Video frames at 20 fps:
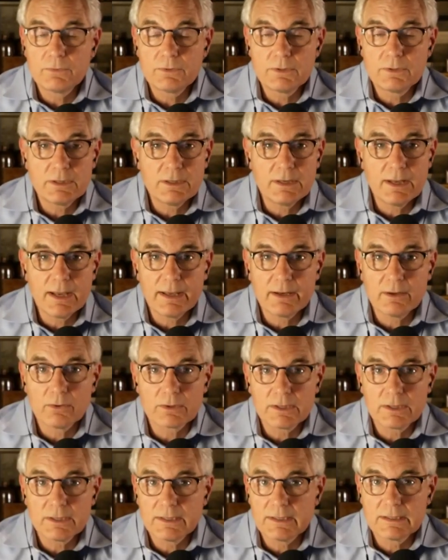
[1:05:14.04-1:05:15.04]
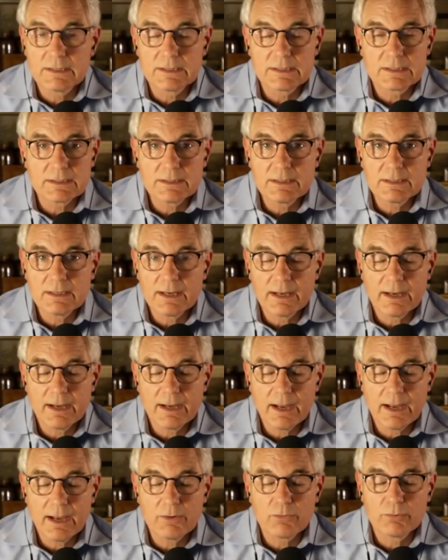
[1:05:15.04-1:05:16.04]
adult kids,
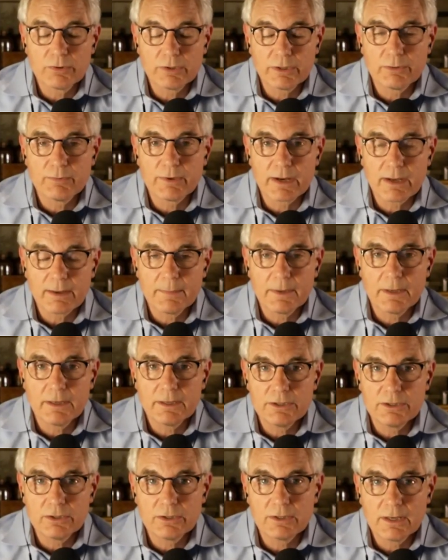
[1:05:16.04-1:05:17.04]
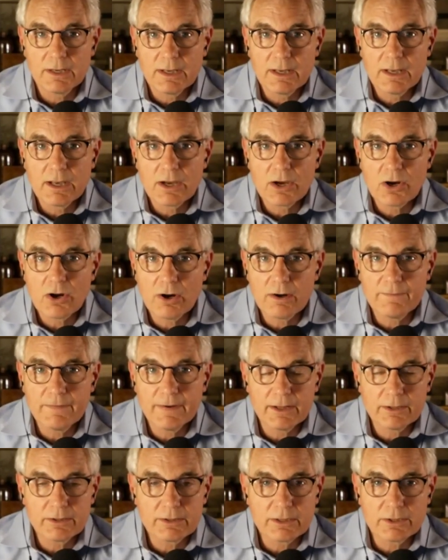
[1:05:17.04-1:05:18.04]
I really recommend you carve
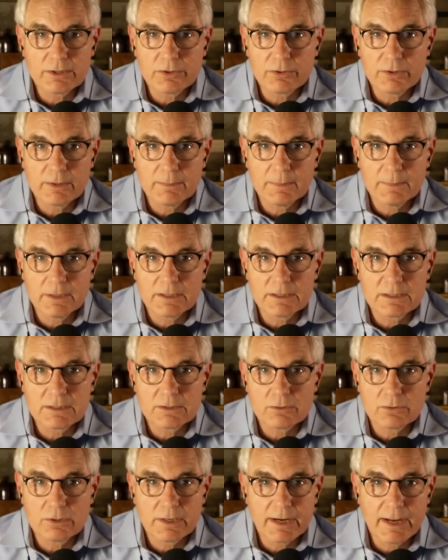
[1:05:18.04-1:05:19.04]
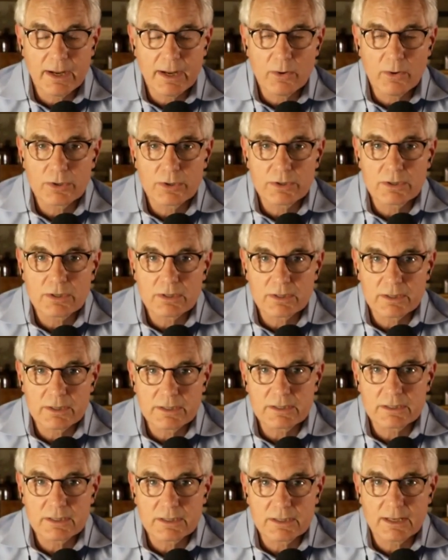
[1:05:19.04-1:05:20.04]
out the 30 minutes or an hour to
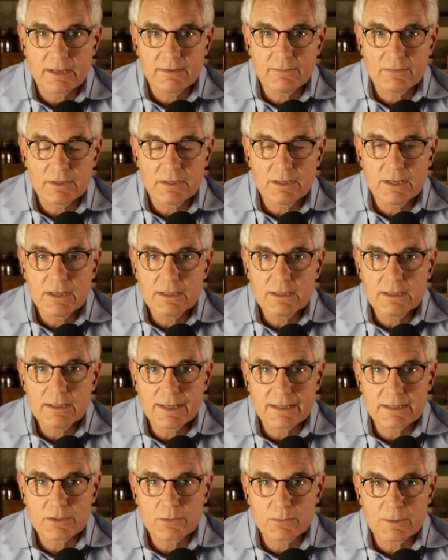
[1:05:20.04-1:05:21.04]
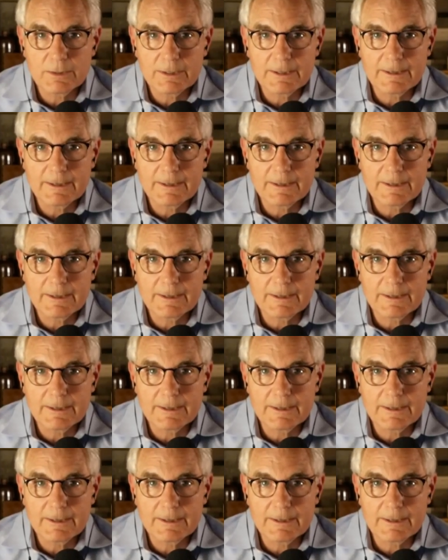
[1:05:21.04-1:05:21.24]
listen to David next week.